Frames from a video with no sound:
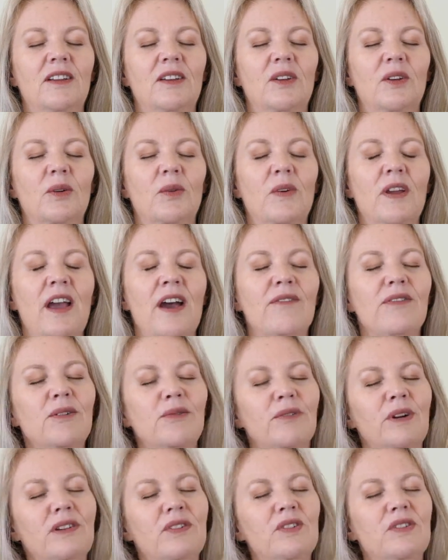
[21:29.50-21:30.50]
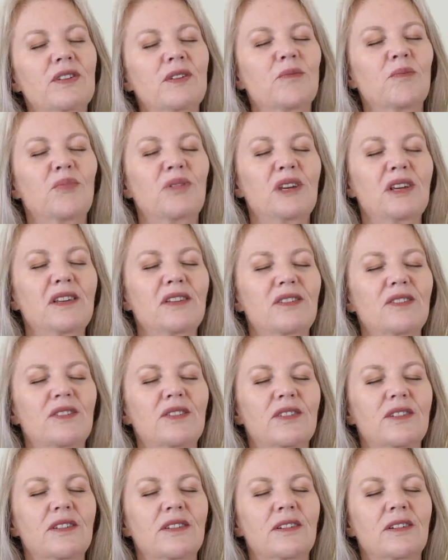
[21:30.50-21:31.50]
we have a rest in
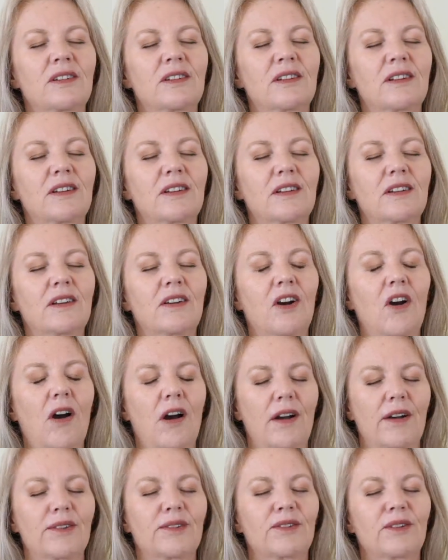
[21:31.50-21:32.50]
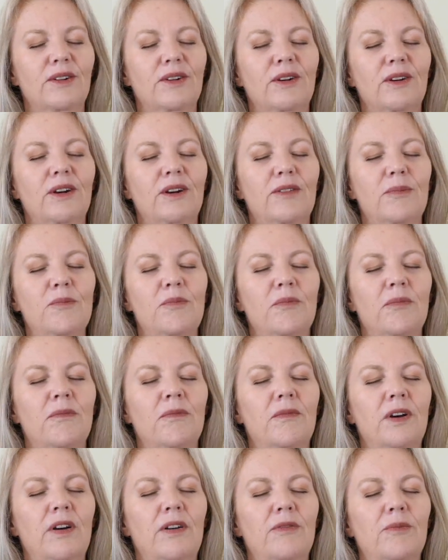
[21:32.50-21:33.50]
peace author
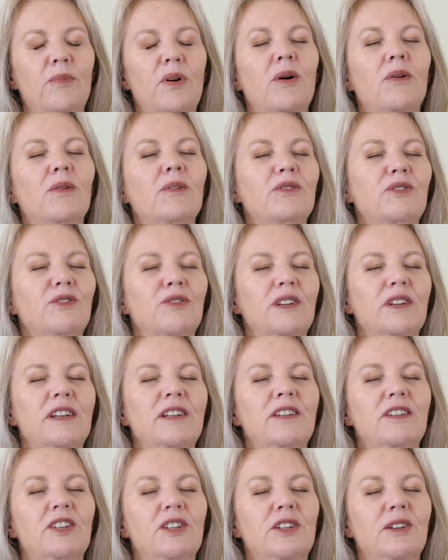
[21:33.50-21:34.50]
of poetry.